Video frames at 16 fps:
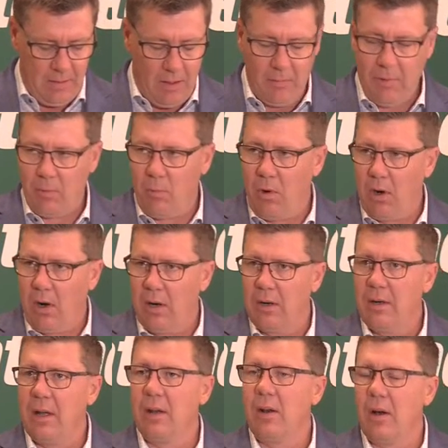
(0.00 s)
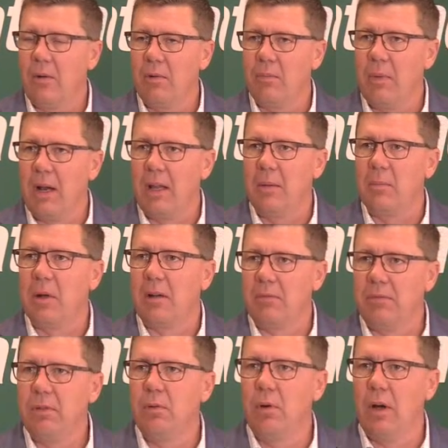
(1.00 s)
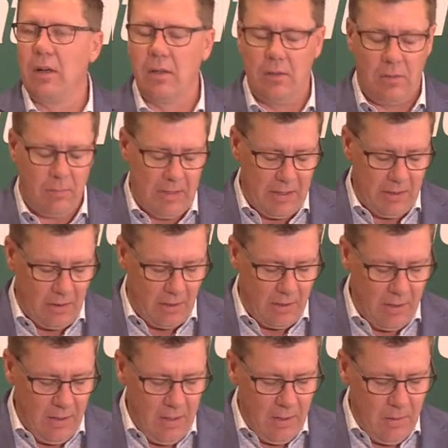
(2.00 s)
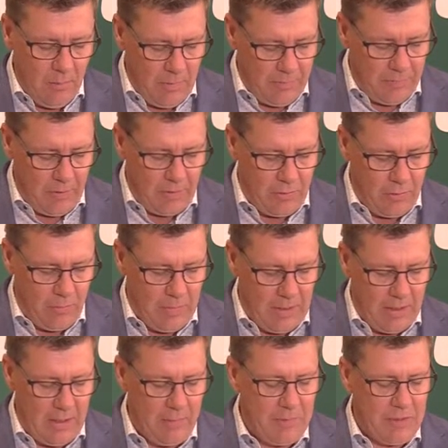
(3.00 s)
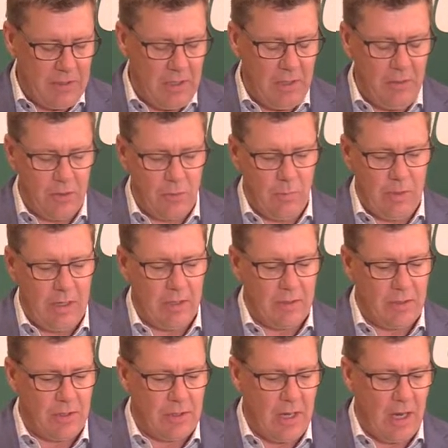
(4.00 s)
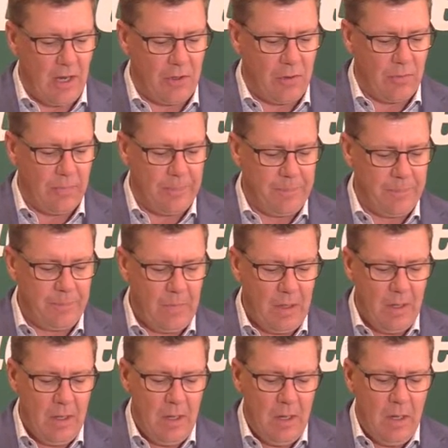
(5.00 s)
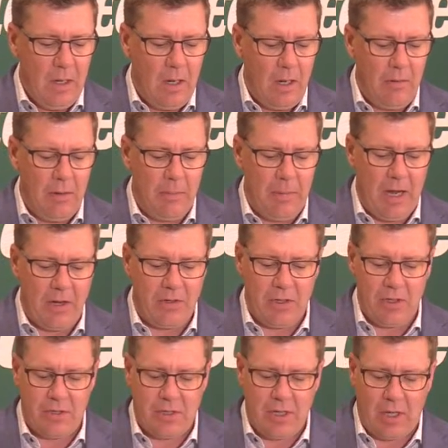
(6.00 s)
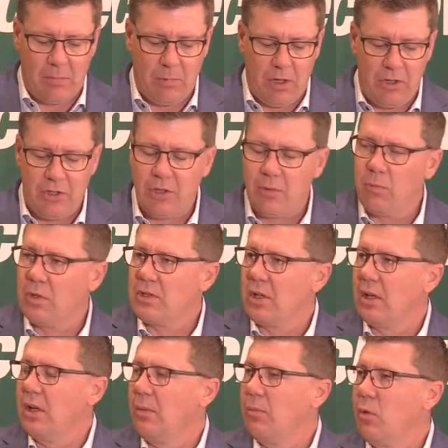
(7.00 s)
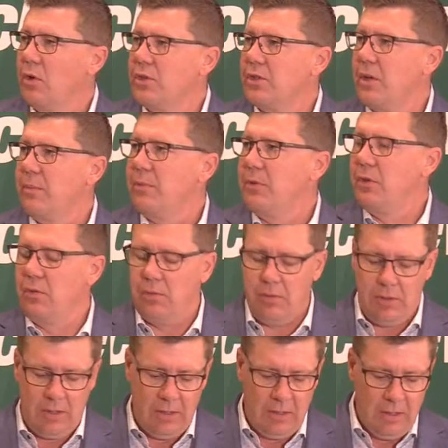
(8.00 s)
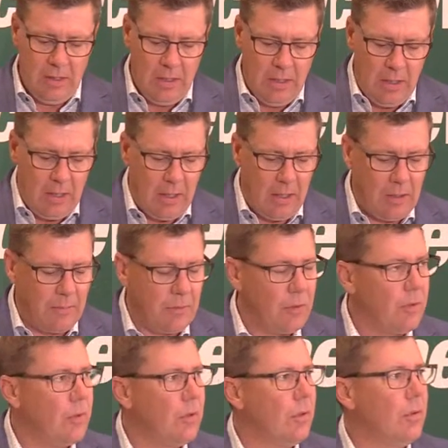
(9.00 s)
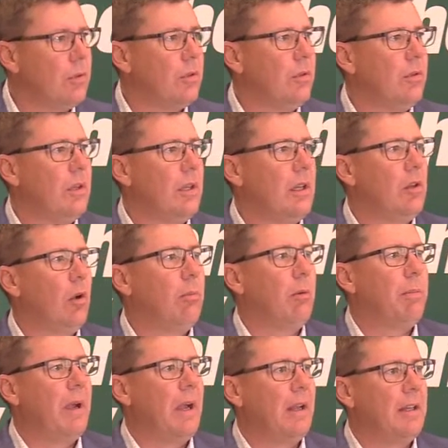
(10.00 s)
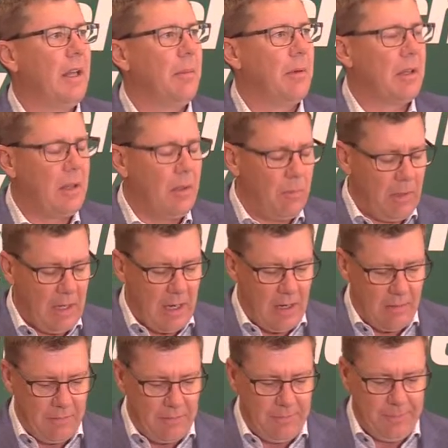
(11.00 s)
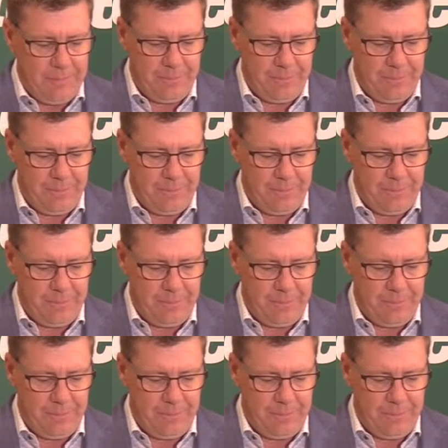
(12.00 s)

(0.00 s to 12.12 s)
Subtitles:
Not with Warren and not with many, but it flew under the radar with far too many, and it was Seniors Week in Saskatchewan. I would imagine the celebration was a little more subdued due to the global pandemic that we have.